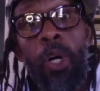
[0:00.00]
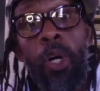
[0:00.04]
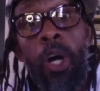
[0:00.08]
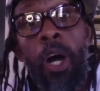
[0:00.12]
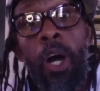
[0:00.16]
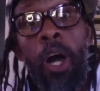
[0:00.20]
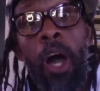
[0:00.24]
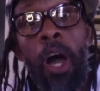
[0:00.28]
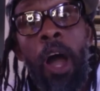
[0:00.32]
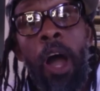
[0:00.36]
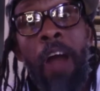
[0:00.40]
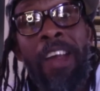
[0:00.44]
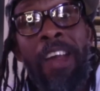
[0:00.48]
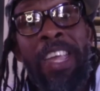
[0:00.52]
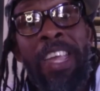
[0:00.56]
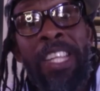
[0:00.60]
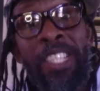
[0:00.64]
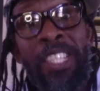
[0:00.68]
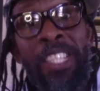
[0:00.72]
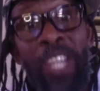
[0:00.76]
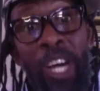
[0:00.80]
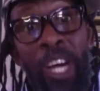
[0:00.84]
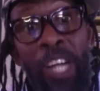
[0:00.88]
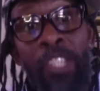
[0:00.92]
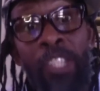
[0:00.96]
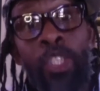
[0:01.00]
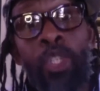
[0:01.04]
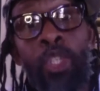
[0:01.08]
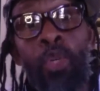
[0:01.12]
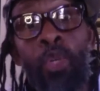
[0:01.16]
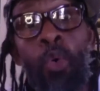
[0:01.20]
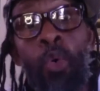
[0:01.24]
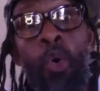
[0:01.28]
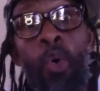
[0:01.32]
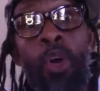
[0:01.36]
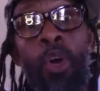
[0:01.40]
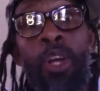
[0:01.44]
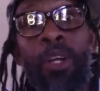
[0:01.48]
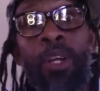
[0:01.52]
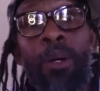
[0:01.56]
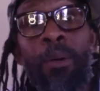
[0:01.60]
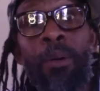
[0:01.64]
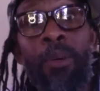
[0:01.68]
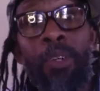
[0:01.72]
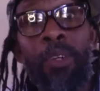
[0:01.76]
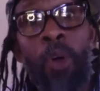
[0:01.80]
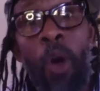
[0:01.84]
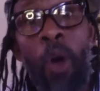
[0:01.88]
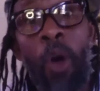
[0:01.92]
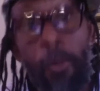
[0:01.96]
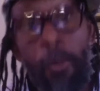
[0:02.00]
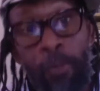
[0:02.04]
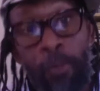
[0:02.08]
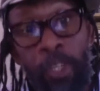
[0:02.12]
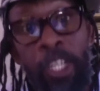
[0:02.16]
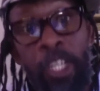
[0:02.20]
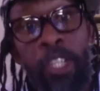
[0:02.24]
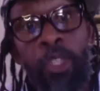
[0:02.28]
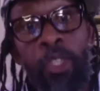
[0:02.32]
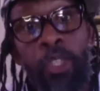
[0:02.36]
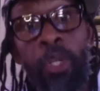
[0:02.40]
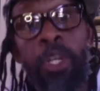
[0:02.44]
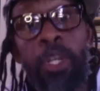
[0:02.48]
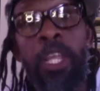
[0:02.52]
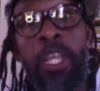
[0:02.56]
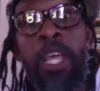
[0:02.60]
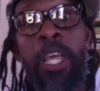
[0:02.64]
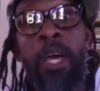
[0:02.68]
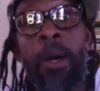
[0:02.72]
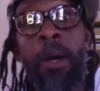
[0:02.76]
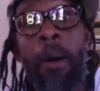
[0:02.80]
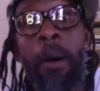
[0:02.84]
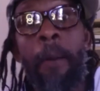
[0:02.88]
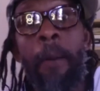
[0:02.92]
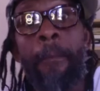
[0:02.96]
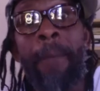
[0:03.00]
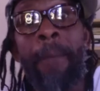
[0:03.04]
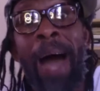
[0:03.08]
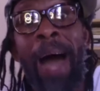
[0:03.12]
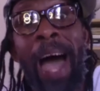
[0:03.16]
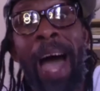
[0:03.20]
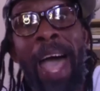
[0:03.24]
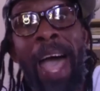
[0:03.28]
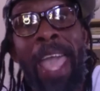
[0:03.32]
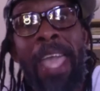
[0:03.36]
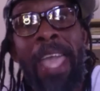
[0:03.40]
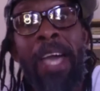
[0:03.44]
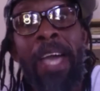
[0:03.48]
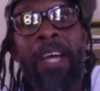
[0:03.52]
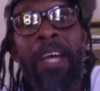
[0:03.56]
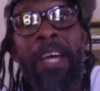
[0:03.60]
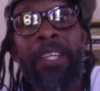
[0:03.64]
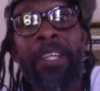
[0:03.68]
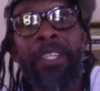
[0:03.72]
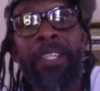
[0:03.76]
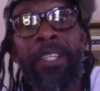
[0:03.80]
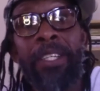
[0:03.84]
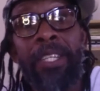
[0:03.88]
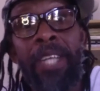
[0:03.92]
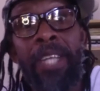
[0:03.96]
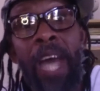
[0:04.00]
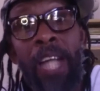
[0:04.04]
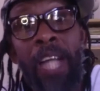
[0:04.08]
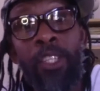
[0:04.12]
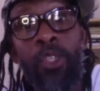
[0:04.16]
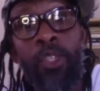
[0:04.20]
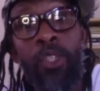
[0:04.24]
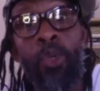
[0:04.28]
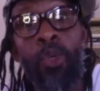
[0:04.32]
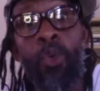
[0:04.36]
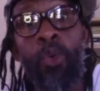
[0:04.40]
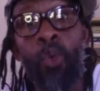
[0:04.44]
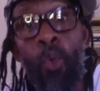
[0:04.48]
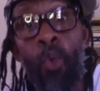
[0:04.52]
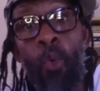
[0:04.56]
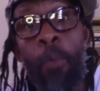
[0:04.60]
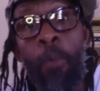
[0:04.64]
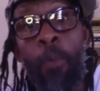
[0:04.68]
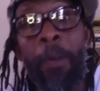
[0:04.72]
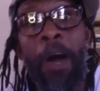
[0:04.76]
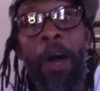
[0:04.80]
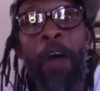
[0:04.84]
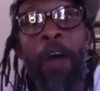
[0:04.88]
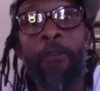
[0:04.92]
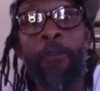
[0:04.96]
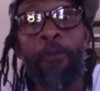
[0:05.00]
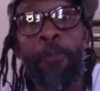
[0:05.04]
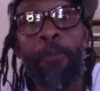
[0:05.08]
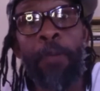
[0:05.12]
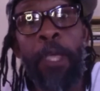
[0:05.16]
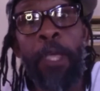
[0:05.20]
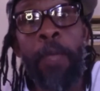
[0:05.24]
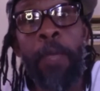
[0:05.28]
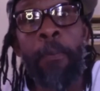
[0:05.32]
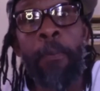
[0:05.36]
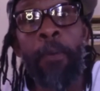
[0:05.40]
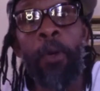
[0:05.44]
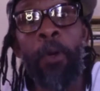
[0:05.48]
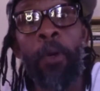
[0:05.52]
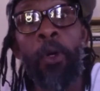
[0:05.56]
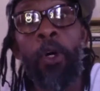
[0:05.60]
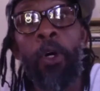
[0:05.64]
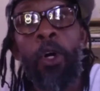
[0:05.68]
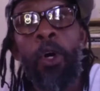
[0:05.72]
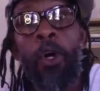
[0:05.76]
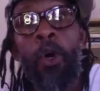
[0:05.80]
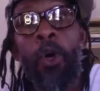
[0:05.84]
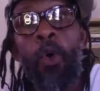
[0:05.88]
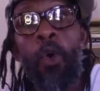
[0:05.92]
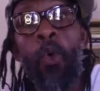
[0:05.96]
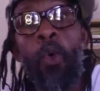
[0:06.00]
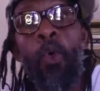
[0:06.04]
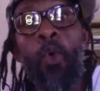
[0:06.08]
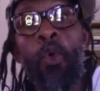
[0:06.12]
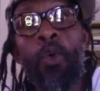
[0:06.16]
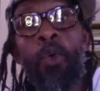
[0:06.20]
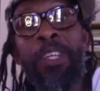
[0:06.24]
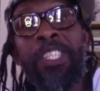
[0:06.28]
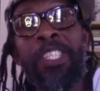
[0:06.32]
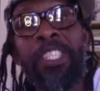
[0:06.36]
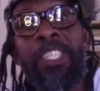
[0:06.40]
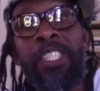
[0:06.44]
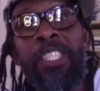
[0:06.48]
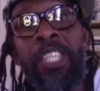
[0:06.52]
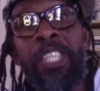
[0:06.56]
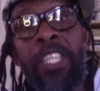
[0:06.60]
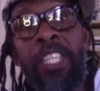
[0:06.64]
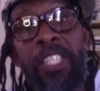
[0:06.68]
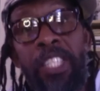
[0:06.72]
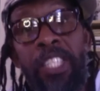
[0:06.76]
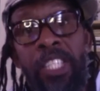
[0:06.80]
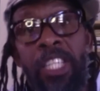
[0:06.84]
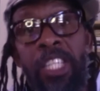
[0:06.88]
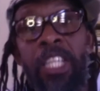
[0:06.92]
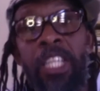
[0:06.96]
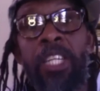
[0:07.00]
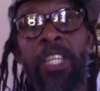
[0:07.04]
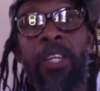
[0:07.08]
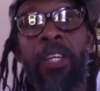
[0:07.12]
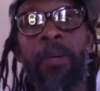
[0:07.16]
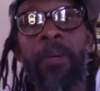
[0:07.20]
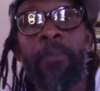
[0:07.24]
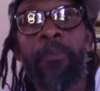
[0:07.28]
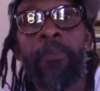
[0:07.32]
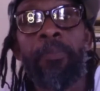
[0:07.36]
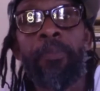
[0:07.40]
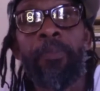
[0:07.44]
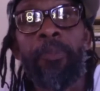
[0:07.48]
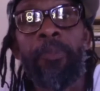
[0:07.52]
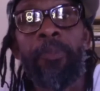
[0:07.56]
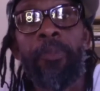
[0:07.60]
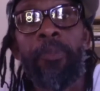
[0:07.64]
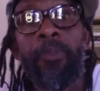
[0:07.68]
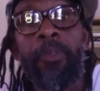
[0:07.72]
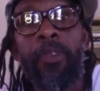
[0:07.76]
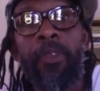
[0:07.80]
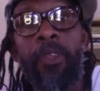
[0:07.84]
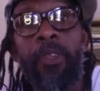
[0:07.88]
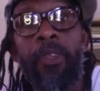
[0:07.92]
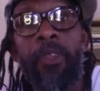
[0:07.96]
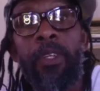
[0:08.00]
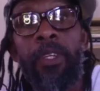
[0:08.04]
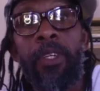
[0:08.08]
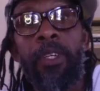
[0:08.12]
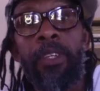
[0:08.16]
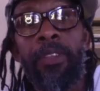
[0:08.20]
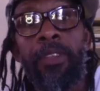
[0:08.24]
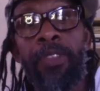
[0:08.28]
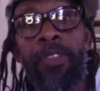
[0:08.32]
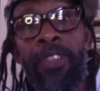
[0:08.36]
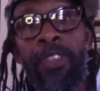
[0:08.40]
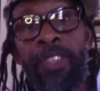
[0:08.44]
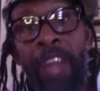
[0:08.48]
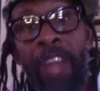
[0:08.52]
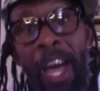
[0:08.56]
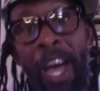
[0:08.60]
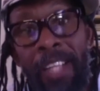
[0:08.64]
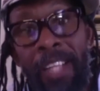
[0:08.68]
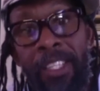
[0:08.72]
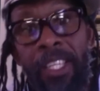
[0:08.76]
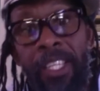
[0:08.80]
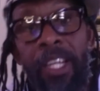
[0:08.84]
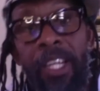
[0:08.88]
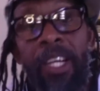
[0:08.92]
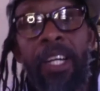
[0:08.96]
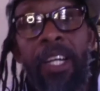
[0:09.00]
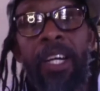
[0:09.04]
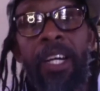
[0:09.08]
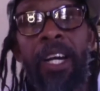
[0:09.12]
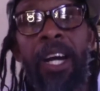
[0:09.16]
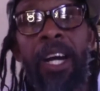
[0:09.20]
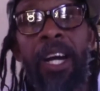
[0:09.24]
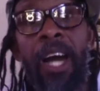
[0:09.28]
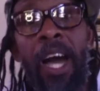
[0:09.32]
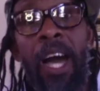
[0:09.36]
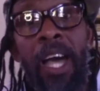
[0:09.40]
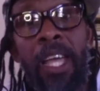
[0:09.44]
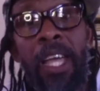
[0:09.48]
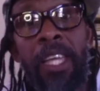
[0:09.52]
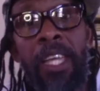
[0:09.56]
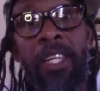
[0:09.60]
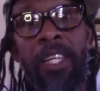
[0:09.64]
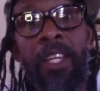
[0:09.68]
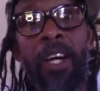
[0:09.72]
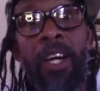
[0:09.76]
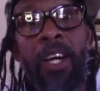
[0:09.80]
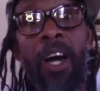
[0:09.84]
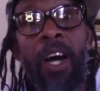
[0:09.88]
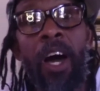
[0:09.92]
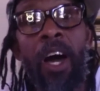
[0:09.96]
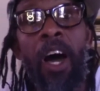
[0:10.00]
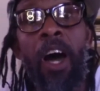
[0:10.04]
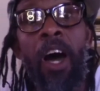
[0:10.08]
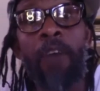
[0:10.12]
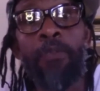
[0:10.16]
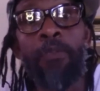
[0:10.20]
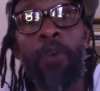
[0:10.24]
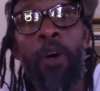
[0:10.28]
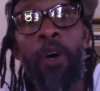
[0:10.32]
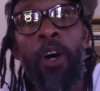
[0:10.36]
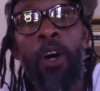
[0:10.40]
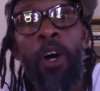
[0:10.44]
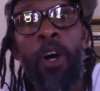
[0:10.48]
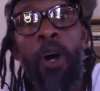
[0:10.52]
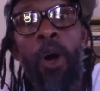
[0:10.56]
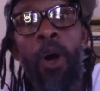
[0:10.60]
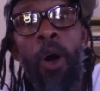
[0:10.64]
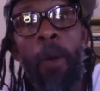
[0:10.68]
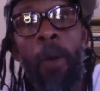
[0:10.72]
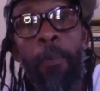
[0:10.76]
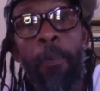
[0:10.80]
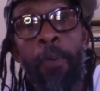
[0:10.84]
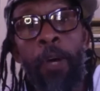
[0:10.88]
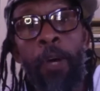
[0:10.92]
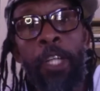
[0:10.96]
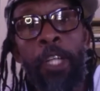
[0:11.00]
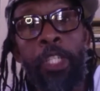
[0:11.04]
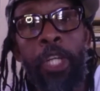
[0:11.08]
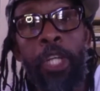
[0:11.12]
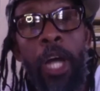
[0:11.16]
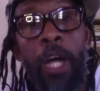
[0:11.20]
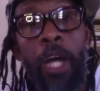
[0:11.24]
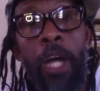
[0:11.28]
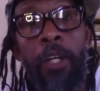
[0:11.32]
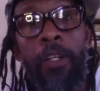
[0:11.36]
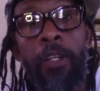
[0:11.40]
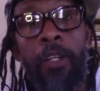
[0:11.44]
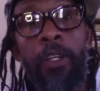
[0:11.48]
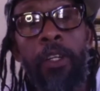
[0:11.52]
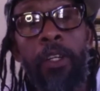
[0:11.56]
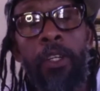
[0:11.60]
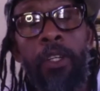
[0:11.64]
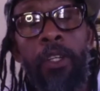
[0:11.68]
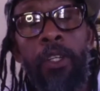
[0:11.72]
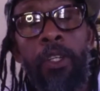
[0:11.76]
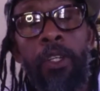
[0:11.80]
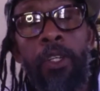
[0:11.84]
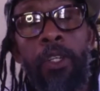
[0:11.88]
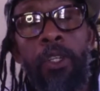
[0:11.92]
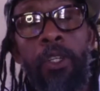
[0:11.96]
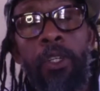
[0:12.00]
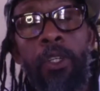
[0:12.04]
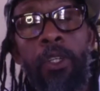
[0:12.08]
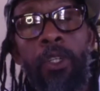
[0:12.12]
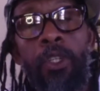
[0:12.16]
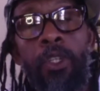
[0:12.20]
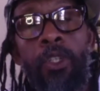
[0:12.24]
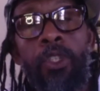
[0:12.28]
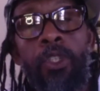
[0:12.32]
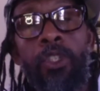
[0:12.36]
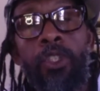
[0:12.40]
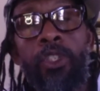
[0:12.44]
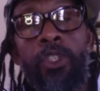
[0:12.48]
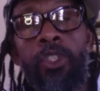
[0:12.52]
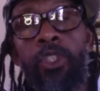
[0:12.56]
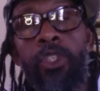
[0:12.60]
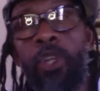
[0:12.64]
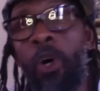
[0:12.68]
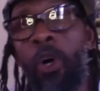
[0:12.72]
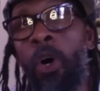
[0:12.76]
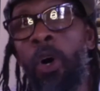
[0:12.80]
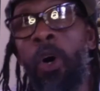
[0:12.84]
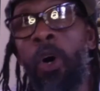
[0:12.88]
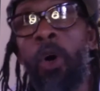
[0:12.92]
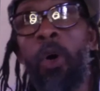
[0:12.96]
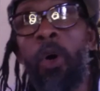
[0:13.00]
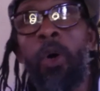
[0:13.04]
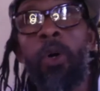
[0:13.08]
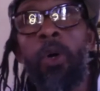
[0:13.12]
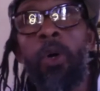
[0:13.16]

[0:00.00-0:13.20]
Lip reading: are in control up till today by that group of people who resisted that kind of oppression. So,